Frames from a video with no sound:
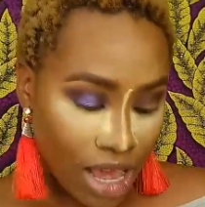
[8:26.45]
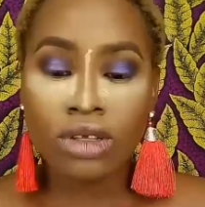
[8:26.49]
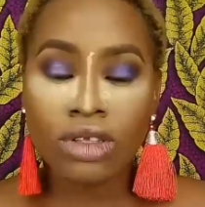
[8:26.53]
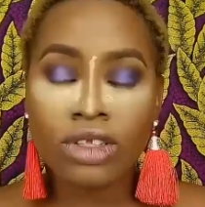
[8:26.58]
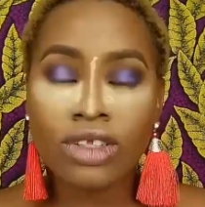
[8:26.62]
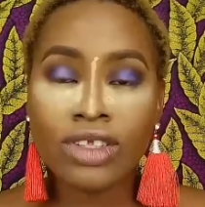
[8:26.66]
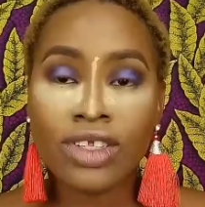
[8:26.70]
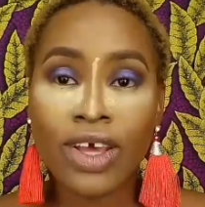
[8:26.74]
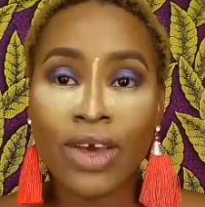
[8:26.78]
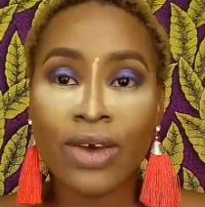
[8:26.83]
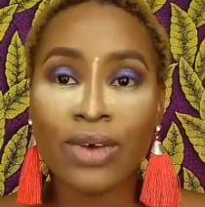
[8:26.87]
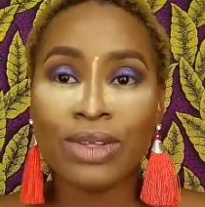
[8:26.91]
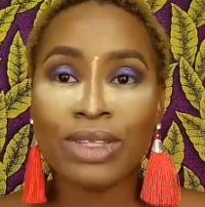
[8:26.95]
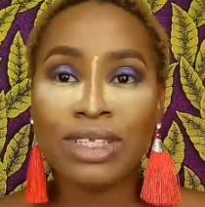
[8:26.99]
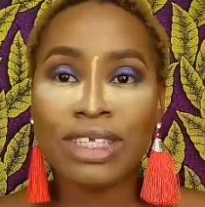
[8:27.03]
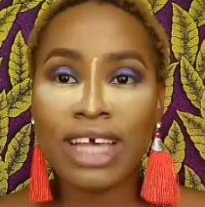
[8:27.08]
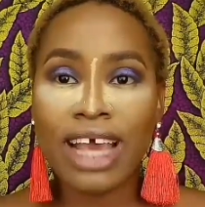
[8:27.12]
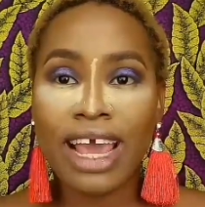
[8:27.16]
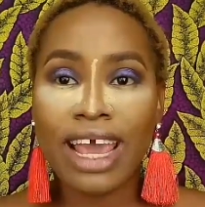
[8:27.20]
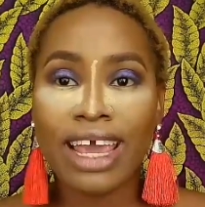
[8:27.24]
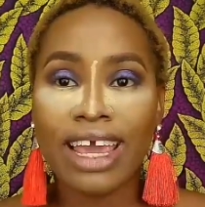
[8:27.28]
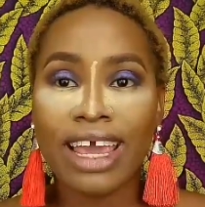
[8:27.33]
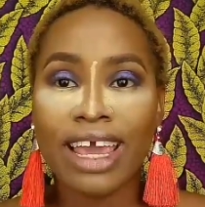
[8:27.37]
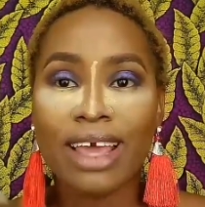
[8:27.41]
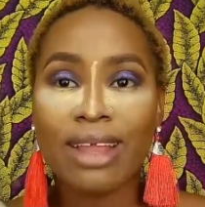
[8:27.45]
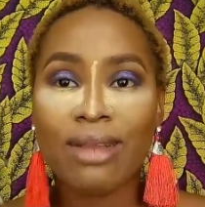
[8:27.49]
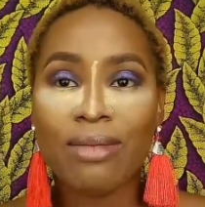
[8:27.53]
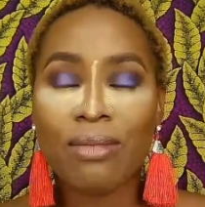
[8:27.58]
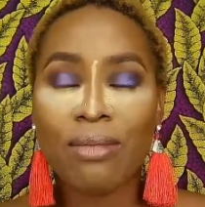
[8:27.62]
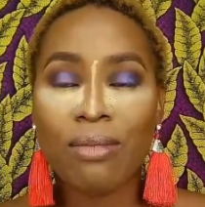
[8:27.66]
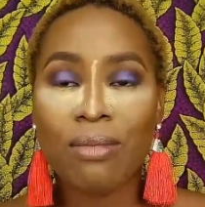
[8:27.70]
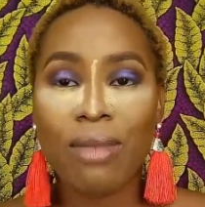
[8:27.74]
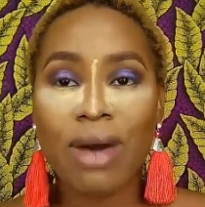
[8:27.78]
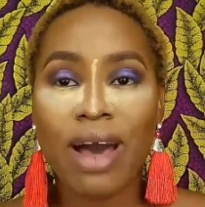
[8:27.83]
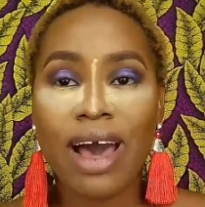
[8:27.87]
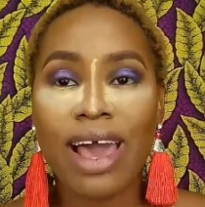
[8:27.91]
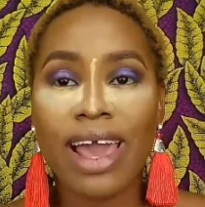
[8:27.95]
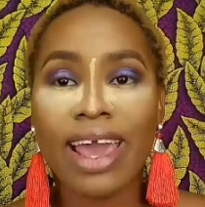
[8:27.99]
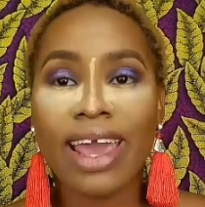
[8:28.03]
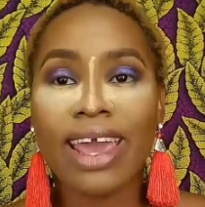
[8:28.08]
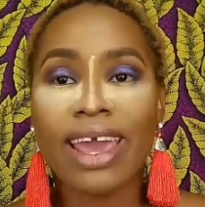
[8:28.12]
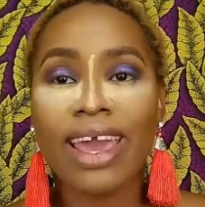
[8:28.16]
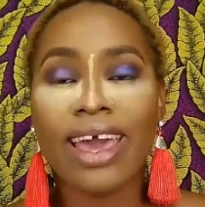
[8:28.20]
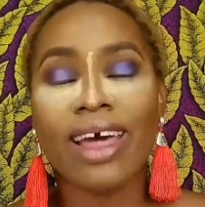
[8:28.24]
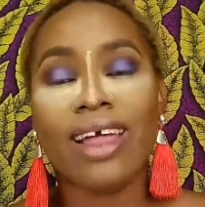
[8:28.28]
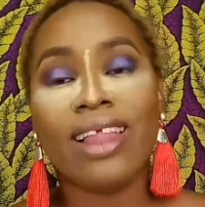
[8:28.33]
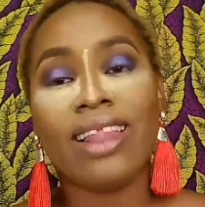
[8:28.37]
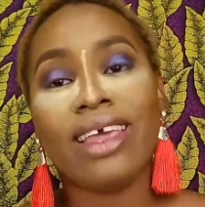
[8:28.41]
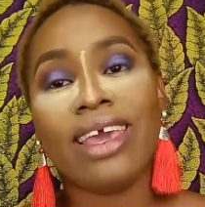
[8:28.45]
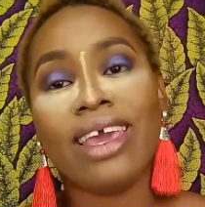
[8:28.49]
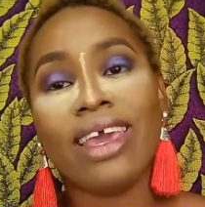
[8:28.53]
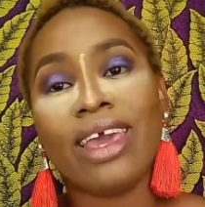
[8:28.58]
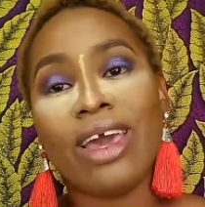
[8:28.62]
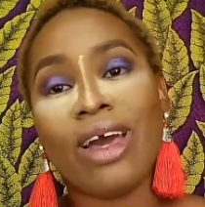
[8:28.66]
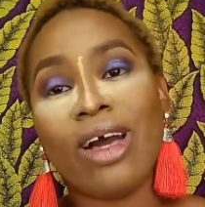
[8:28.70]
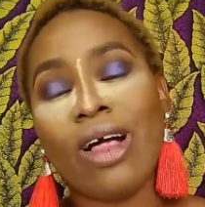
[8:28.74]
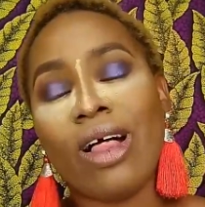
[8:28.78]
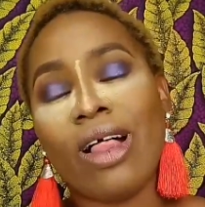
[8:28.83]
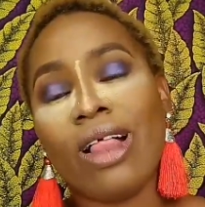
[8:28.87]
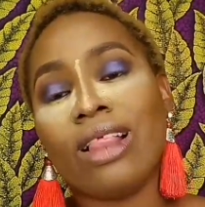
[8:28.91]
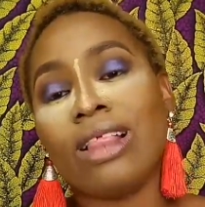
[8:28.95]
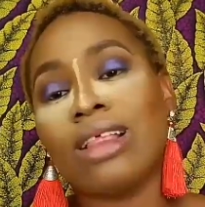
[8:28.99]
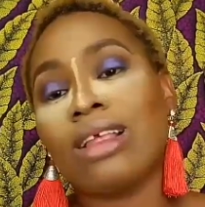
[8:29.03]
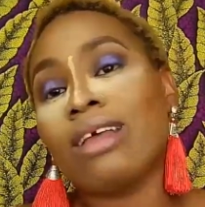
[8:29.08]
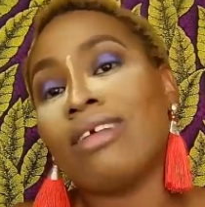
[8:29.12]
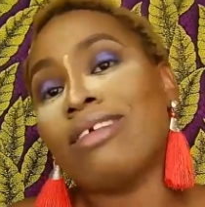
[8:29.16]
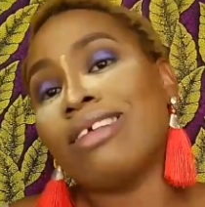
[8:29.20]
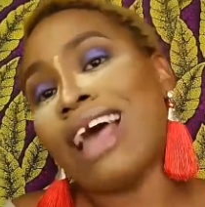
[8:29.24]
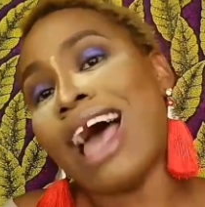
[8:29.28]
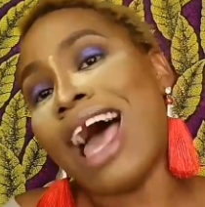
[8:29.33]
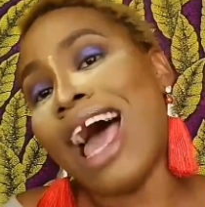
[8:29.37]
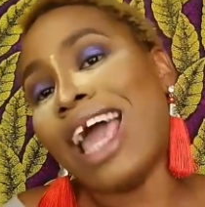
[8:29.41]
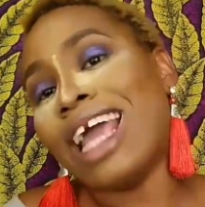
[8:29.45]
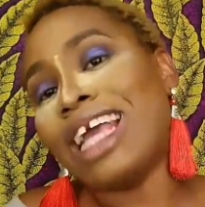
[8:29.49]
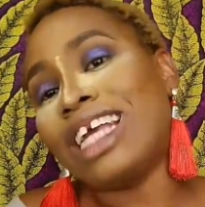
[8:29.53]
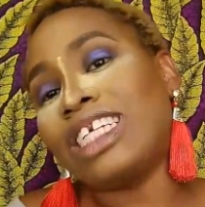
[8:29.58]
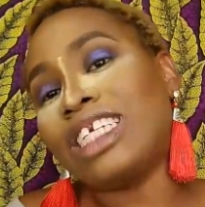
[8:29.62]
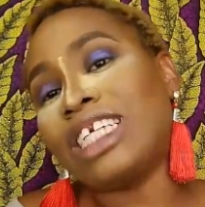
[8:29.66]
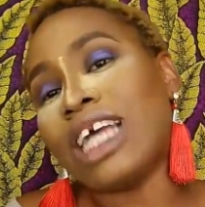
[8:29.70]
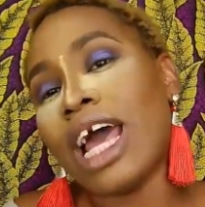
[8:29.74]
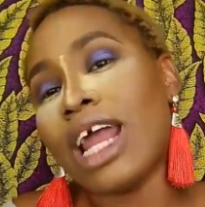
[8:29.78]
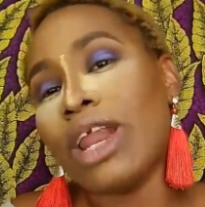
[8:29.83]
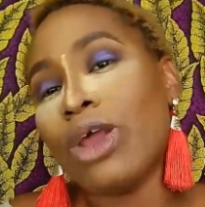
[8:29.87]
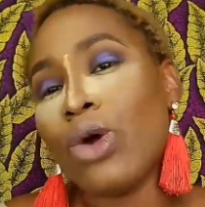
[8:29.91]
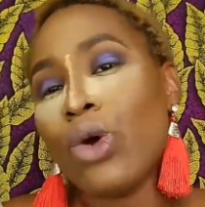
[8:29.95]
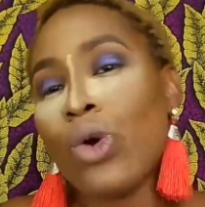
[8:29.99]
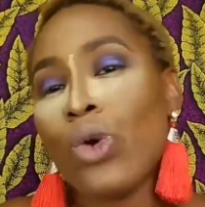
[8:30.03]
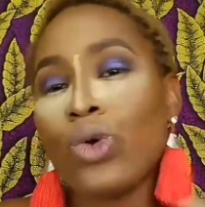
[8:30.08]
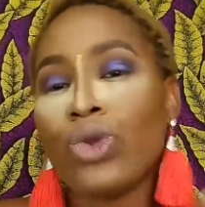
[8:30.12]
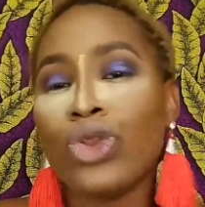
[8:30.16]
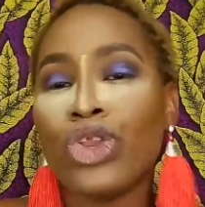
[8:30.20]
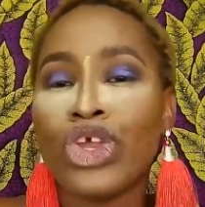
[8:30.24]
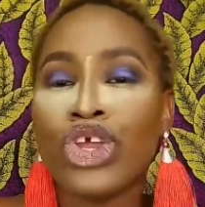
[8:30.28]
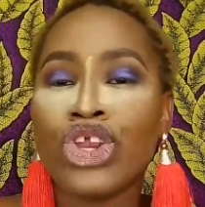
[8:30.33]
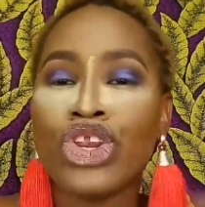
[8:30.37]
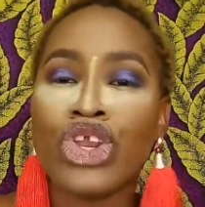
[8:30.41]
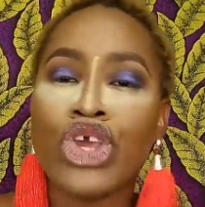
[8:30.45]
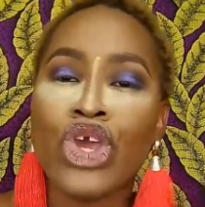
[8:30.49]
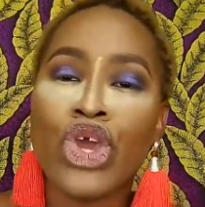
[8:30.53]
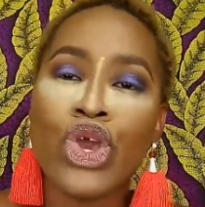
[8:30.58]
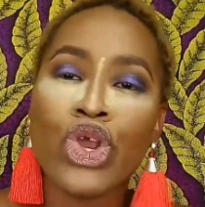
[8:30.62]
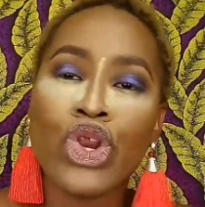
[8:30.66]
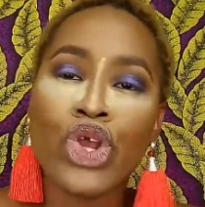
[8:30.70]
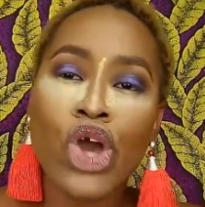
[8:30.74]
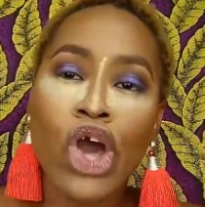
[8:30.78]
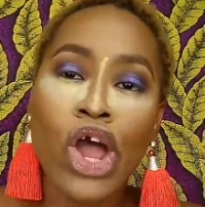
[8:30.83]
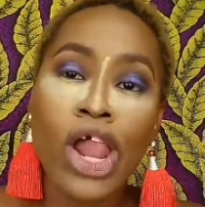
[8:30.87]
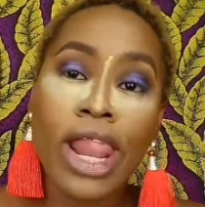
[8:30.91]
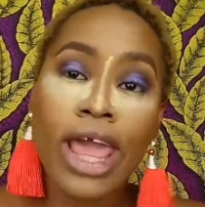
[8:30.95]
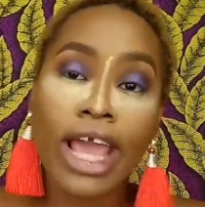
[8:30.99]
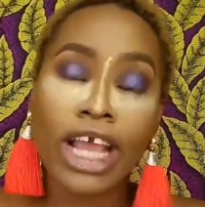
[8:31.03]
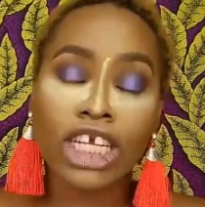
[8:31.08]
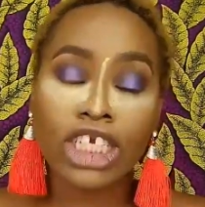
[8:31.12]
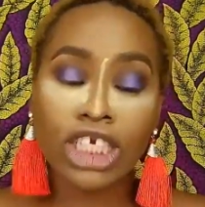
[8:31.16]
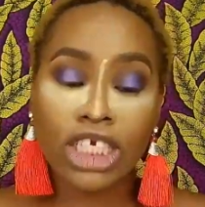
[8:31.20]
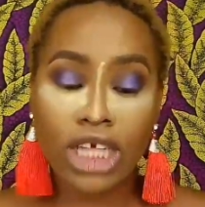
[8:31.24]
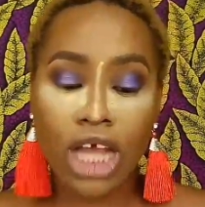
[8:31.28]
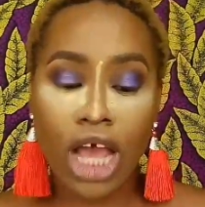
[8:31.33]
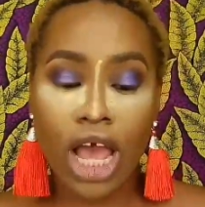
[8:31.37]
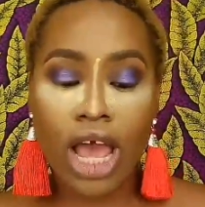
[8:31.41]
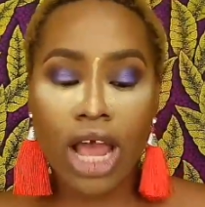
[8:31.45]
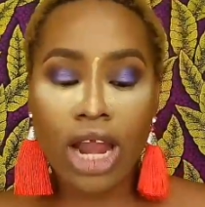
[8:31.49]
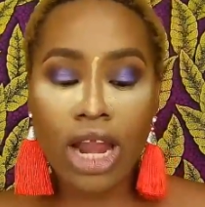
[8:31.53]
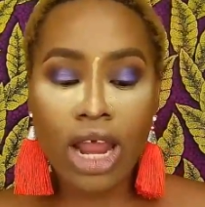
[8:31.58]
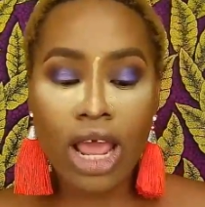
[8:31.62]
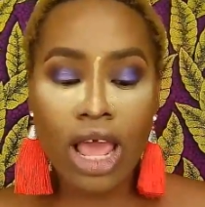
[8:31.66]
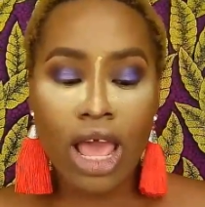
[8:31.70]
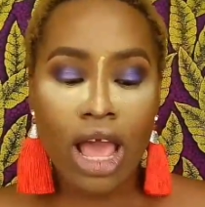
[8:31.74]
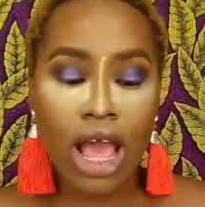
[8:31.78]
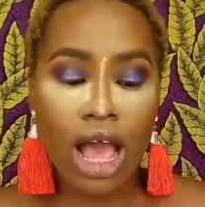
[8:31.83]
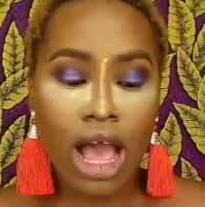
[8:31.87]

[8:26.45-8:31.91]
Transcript: So taking my LA Girl eyeshadow nude collection,